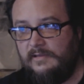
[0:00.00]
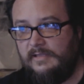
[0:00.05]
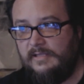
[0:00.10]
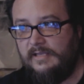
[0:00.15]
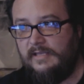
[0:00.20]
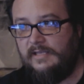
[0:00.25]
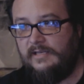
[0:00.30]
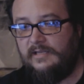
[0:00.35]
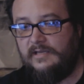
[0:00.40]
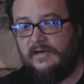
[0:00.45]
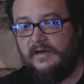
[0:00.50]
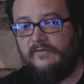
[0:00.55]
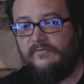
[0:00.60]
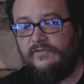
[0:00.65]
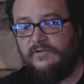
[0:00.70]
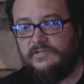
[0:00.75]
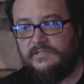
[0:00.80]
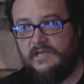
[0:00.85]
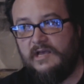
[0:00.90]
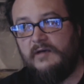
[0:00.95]
It
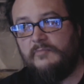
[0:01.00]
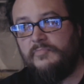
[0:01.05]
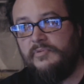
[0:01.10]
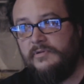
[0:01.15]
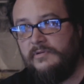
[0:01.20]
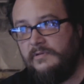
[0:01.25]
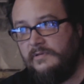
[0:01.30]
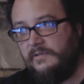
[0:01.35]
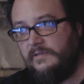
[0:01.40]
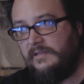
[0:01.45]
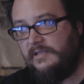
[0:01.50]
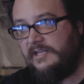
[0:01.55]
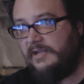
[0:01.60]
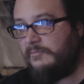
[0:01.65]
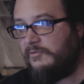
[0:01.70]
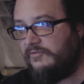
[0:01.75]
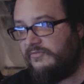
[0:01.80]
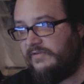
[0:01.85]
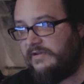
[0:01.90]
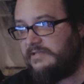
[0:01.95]
covers up the
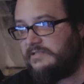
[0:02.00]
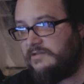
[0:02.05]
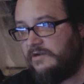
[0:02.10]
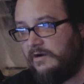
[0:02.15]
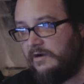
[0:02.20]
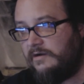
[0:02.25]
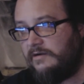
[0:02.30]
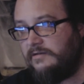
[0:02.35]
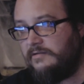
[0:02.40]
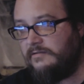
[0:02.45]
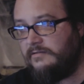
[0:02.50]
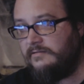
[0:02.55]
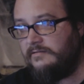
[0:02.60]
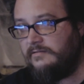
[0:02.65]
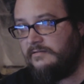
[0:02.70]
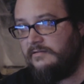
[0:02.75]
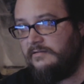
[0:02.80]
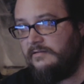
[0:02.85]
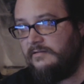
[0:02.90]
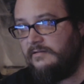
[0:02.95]
double face card
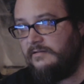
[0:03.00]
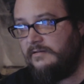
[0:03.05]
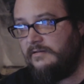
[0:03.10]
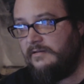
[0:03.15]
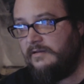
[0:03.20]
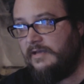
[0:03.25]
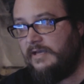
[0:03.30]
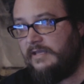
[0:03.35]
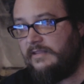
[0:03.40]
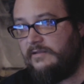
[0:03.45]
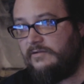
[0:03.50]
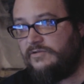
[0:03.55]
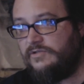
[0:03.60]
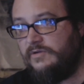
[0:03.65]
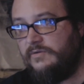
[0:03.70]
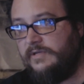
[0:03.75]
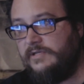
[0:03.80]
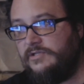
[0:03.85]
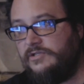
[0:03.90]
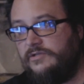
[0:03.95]
and there's no
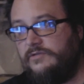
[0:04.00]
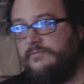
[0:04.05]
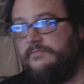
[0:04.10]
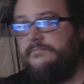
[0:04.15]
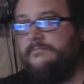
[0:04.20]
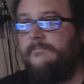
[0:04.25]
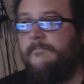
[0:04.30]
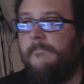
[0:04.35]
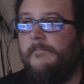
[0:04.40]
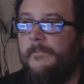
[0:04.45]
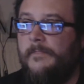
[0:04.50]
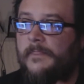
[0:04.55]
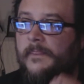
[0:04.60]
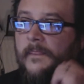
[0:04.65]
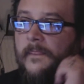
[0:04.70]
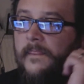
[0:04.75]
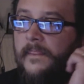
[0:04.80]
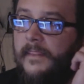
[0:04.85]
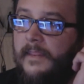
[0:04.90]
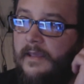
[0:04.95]
issue.
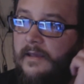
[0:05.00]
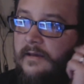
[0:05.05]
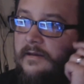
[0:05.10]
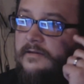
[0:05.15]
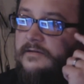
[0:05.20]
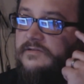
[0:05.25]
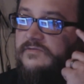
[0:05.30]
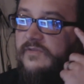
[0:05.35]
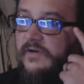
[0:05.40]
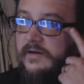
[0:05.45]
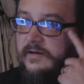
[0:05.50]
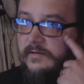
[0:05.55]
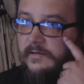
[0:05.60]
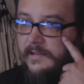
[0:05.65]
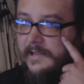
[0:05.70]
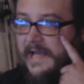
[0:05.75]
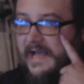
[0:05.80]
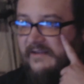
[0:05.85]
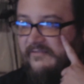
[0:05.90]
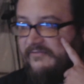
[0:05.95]
Fucking
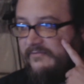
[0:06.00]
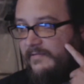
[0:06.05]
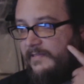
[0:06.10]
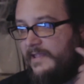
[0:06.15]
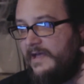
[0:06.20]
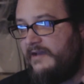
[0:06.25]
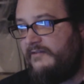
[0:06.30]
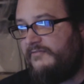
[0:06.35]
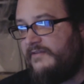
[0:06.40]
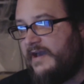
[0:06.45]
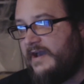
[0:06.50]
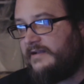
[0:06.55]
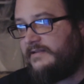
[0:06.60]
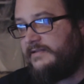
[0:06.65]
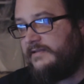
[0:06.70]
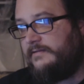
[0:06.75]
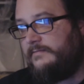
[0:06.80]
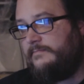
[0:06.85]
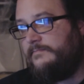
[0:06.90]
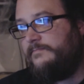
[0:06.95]
life hacked
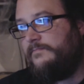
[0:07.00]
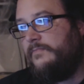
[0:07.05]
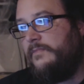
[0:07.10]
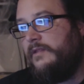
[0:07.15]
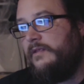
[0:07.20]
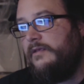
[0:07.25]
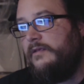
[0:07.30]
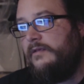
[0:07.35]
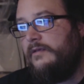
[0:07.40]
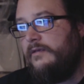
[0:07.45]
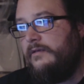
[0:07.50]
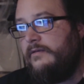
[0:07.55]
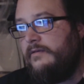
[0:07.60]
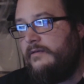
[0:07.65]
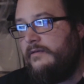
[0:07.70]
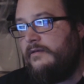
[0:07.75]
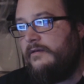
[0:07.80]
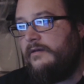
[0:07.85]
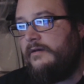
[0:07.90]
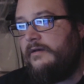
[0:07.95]
it.
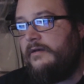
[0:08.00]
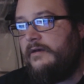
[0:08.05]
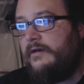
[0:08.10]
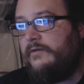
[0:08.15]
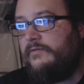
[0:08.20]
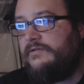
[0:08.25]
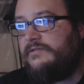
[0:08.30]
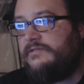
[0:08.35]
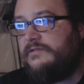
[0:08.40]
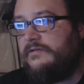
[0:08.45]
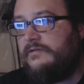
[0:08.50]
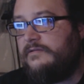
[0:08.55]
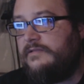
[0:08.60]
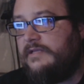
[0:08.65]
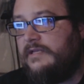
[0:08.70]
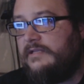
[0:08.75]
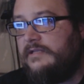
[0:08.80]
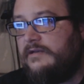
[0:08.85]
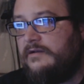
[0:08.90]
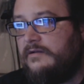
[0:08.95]
I always tell
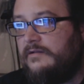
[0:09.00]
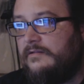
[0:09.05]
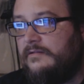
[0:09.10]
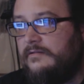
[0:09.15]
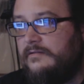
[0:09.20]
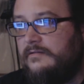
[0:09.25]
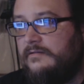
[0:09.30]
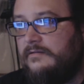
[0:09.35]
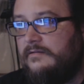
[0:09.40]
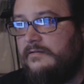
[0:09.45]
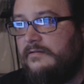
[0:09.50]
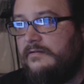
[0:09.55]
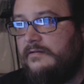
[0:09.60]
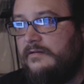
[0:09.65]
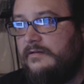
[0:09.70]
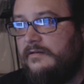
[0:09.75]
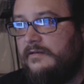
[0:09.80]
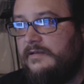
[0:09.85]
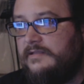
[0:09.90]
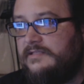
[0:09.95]
Danielle
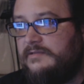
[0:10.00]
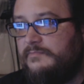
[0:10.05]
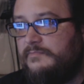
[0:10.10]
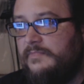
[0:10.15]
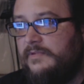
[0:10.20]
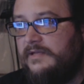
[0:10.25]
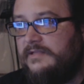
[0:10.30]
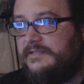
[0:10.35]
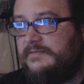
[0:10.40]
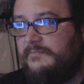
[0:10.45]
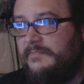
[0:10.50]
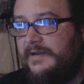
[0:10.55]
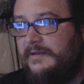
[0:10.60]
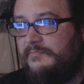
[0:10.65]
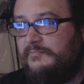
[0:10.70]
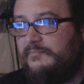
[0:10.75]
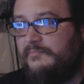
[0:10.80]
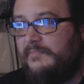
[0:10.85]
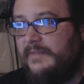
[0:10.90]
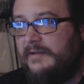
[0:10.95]
it's
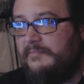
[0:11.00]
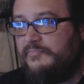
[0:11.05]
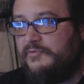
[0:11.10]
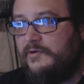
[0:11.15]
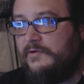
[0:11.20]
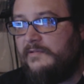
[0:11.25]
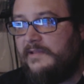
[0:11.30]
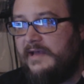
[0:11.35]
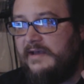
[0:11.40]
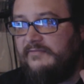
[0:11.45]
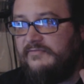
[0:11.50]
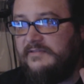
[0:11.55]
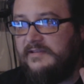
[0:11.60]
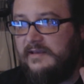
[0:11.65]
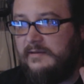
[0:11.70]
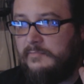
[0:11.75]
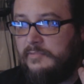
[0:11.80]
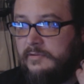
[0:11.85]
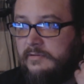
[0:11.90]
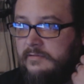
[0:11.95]
my pro-life
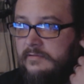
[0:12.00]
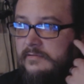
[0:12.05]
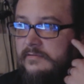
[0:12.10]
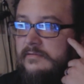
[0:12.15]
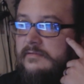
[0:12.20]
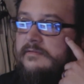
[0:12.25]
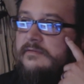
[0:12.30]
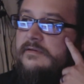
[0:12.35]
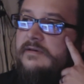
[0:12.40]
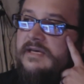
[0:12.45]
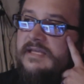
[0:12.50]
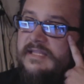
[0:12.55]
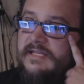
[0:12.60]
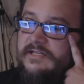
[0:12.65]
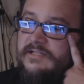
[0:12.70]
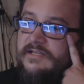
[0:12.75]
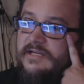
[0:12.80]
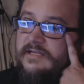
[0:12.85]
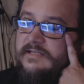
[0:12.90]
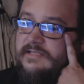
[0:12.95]
tip, and then
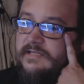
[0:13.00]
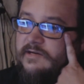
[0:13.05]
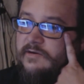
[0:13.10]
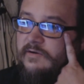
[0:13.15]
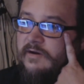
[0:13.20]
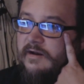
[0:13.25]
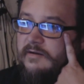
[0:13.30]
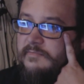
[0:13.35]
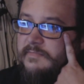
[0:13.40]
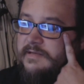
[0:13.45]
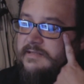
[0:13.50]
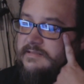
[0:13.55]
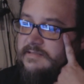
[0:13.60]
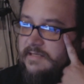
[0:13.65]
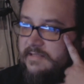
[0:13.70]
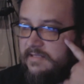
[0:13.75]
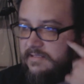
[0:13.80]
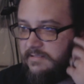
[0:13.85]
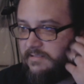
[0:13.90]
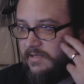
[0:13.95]
she has to correct me and say
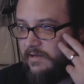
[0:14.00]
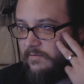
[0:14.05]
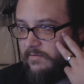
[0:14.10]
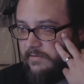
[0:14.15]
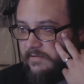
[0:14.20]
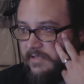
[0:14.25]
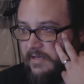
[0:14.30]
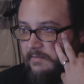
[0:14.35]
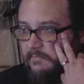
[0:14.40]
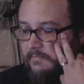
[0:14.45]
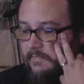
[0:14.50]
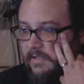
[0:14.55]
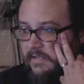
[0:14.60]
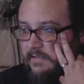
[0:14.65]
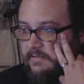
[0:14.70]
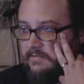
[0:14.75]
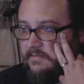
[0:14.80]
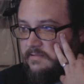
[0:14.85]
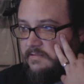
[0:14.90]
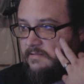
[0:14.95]
that's not what that
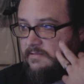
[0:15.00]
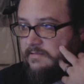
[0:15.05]
means.